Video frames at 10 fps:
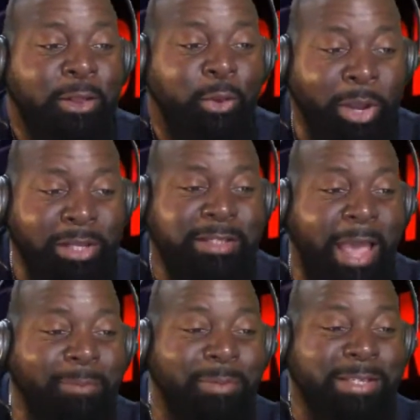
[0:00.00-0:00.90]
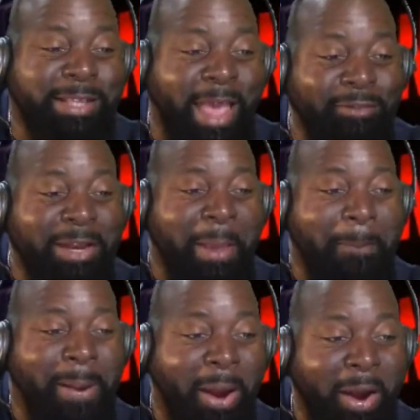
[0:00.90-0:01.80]
$3.77
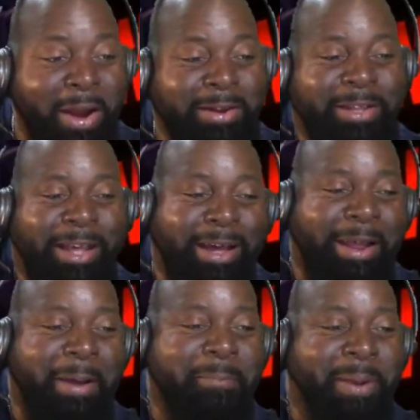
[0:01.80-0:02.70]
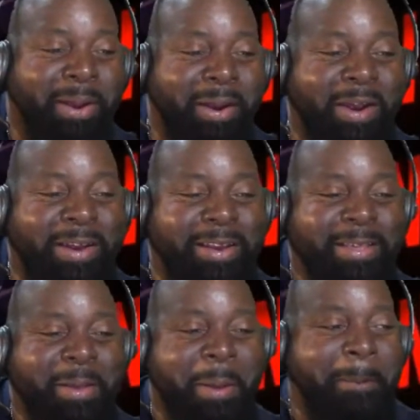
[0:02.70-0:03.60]
and Beard, cut up Beard.
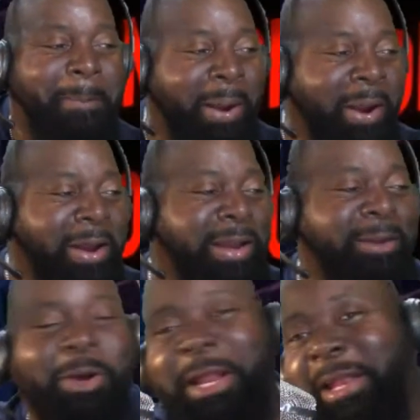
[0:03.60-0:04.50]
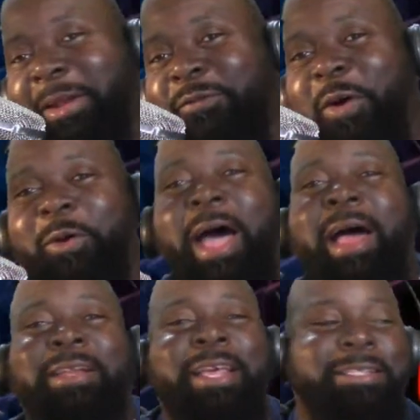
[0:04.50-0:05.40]
Beard done went under
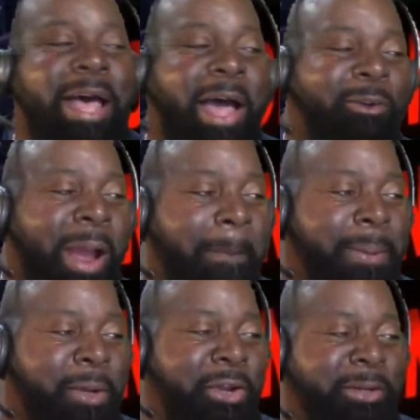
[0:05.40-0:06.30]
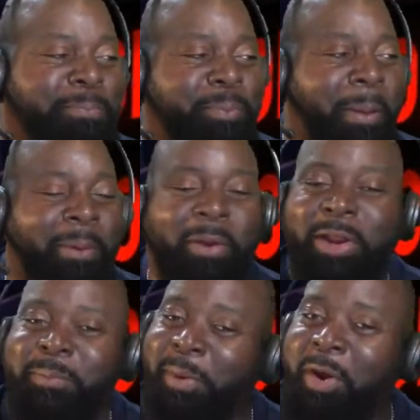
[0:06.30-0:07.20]
$4. That's all right. Beard
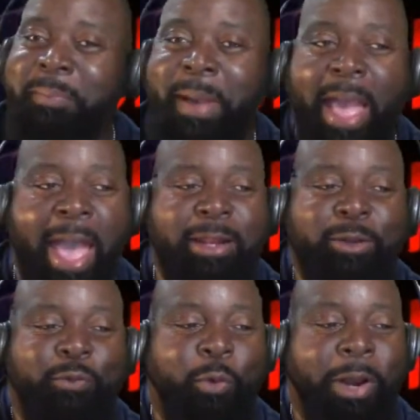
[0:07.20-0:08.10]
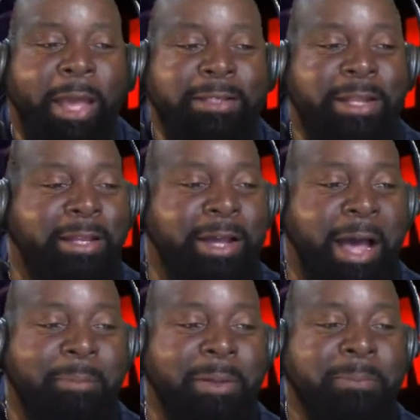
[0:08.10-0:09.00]
behind us, Fordyce. They
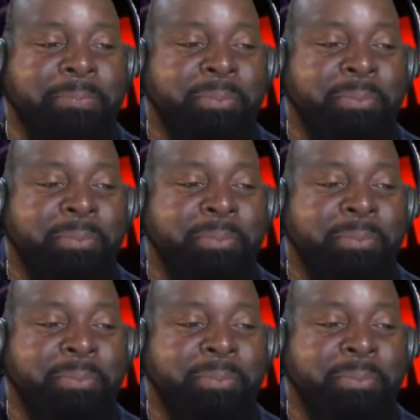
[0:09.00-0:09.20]
coming.